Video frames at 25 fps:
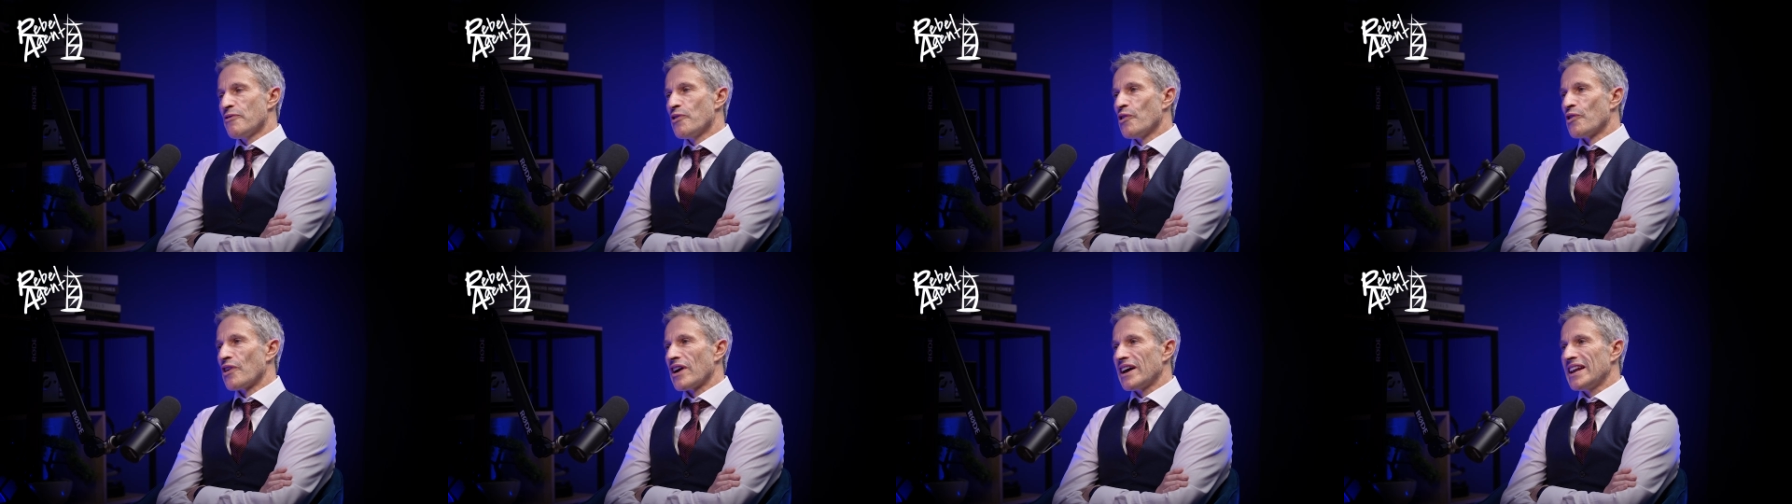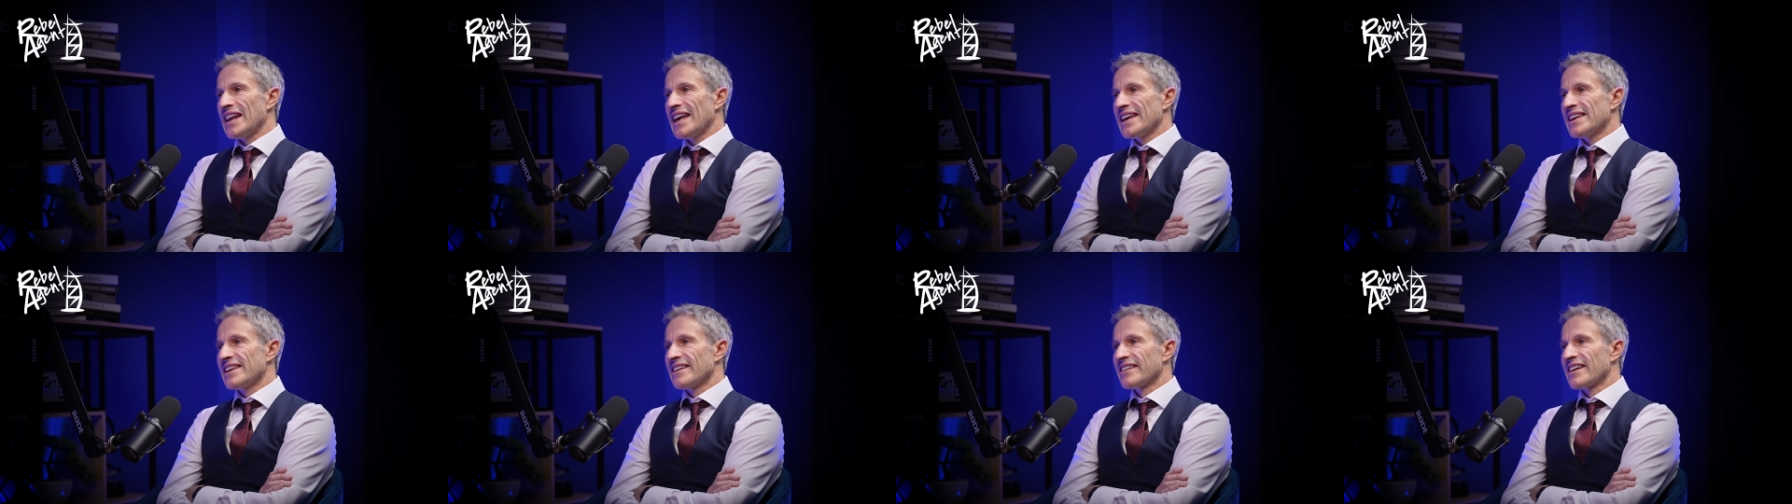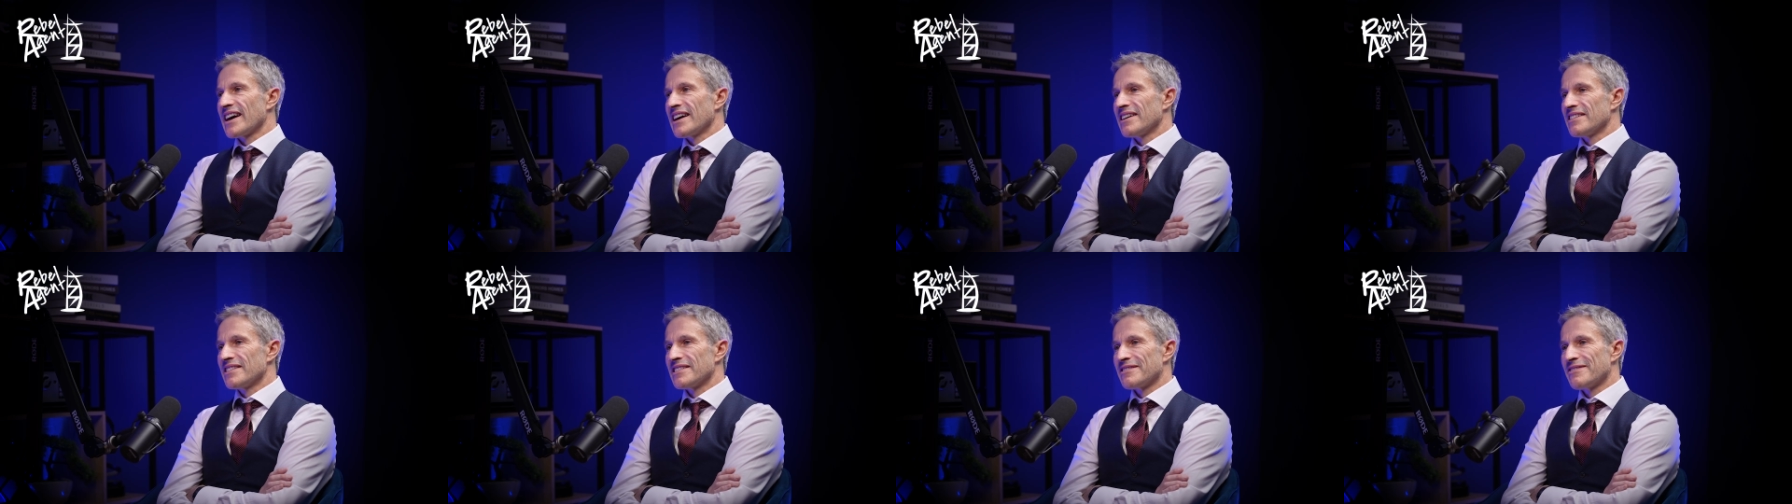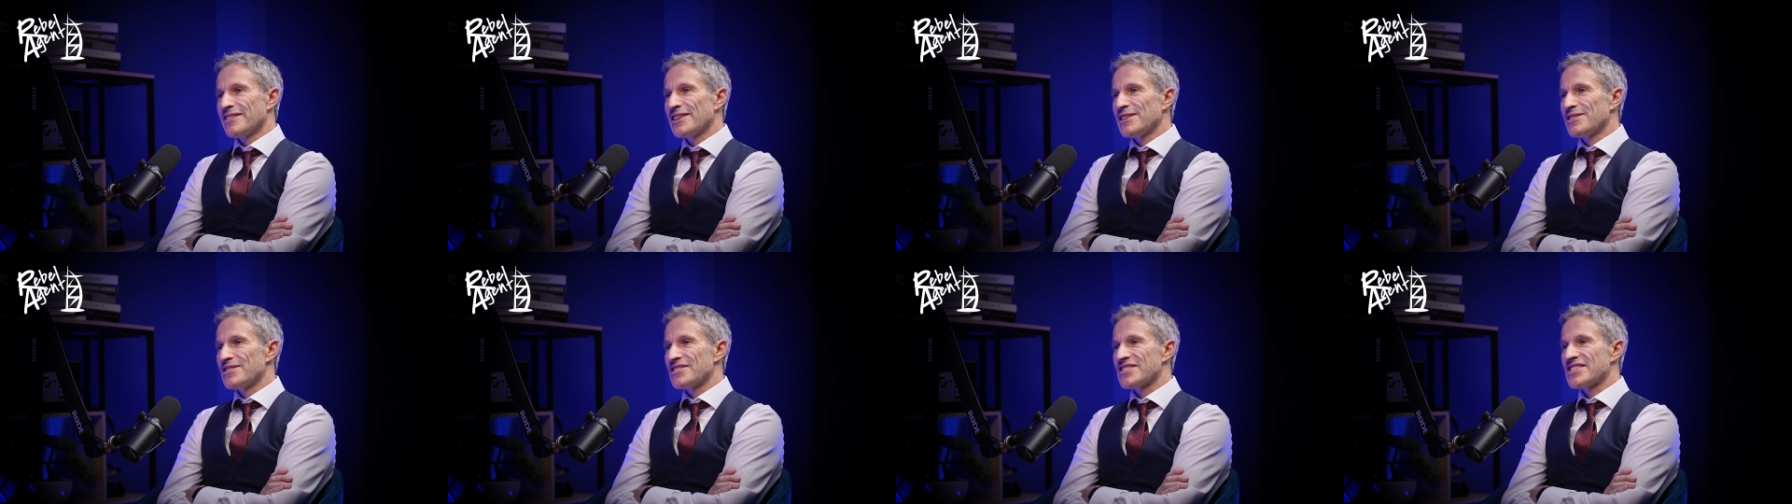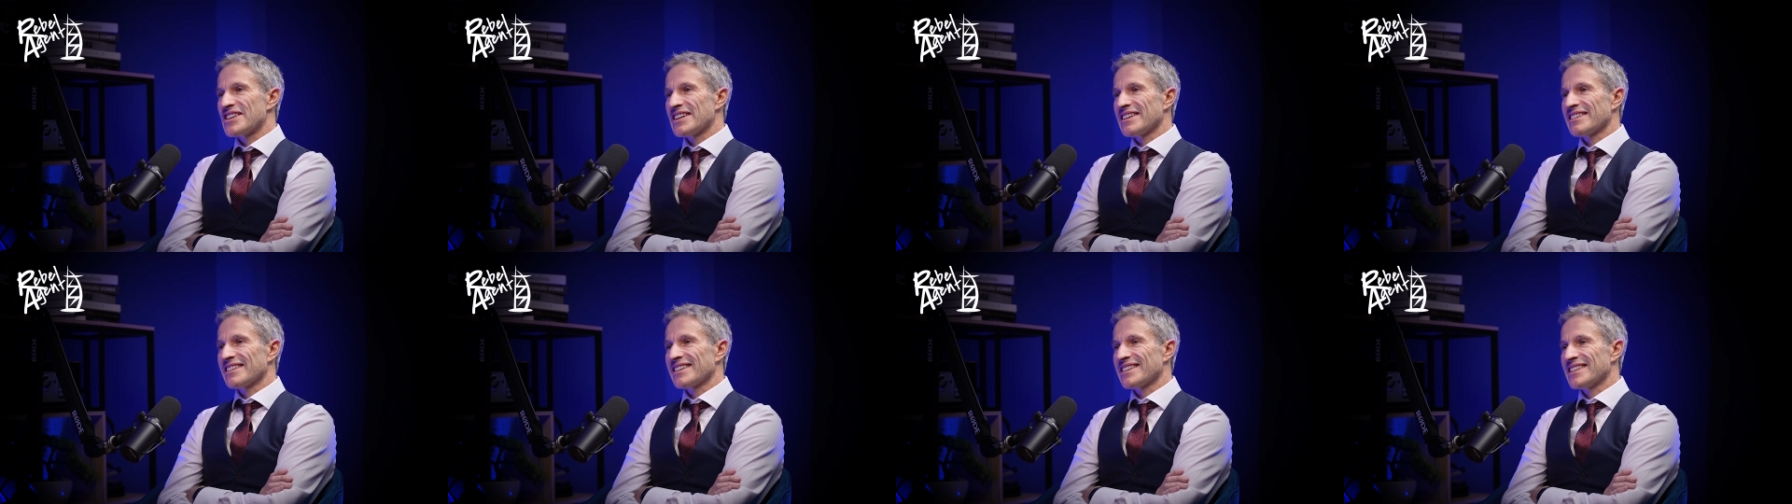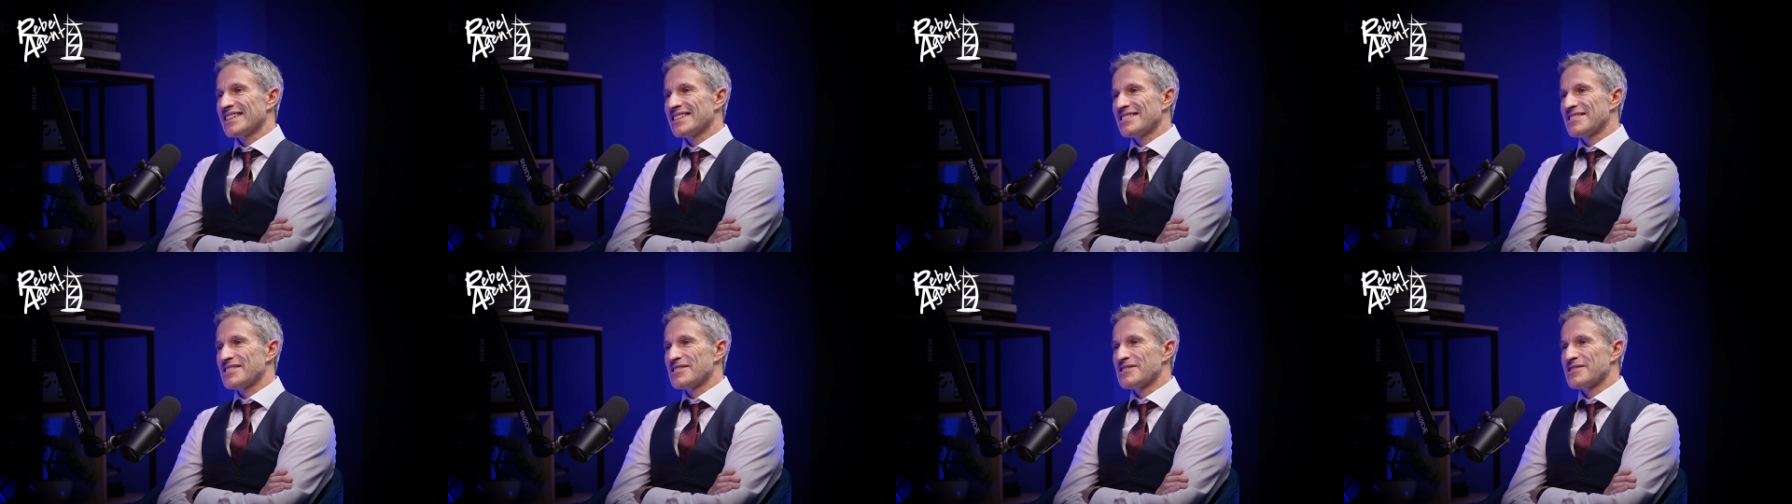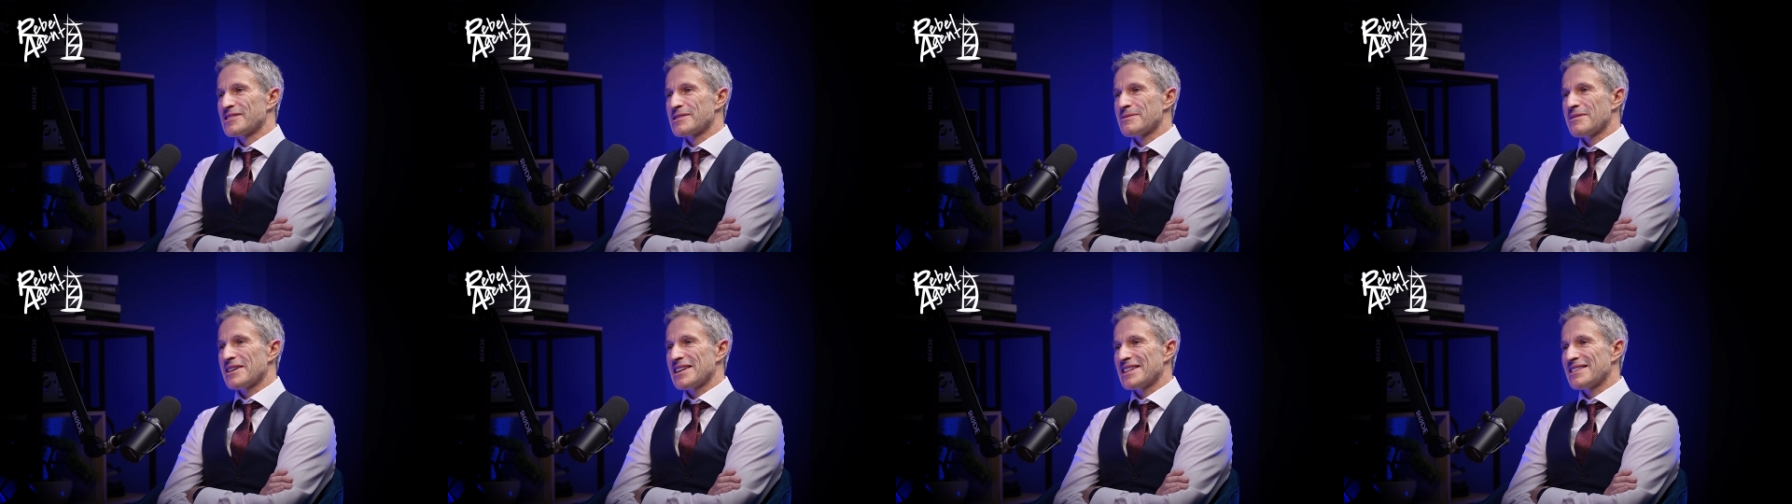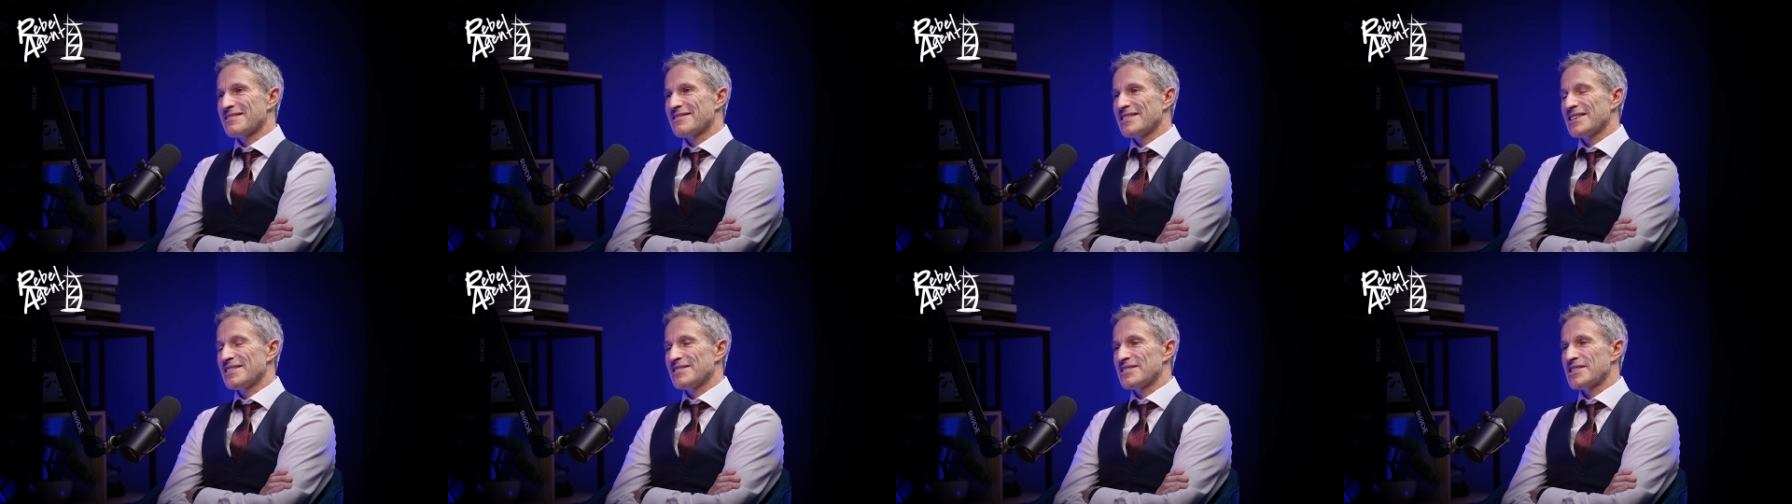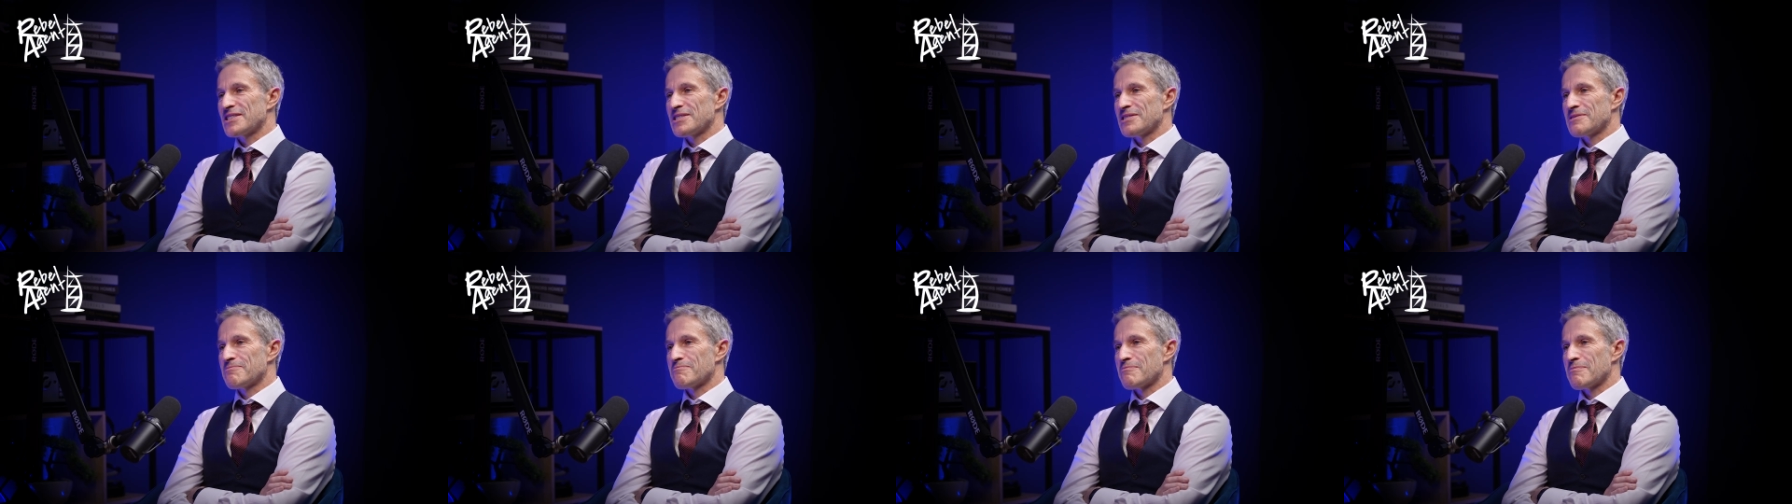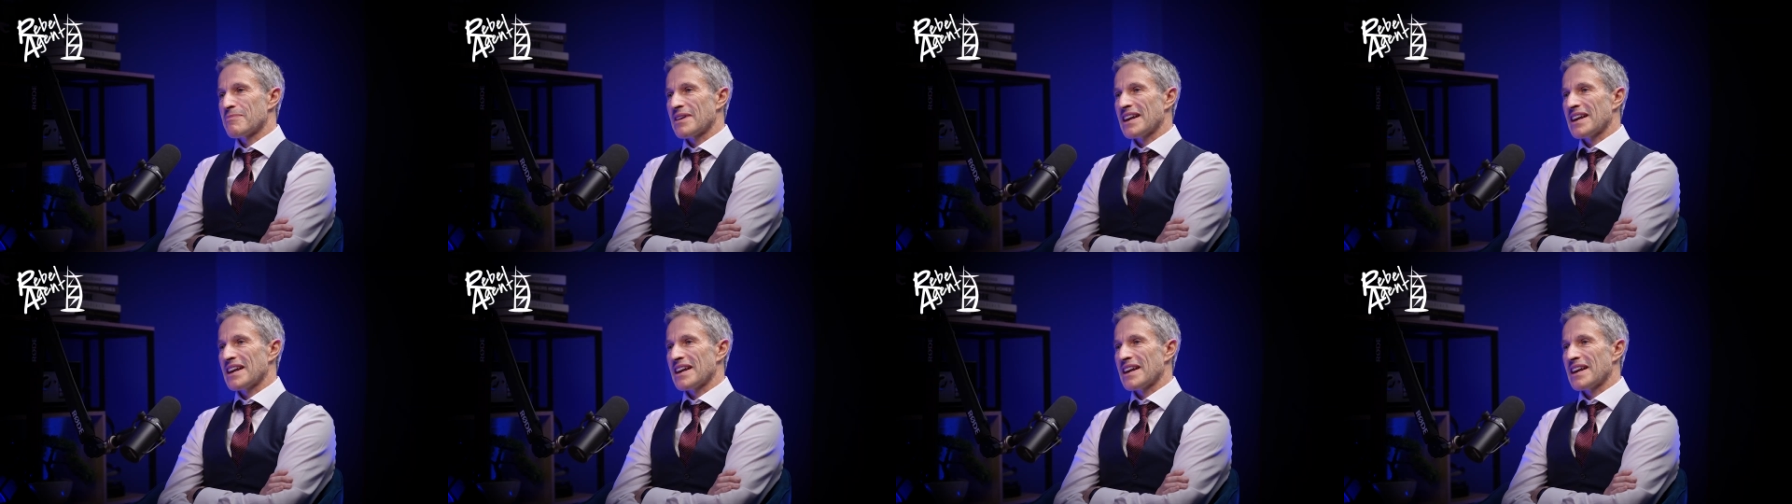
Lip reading: Before I let you go, the future. Can you talk about the future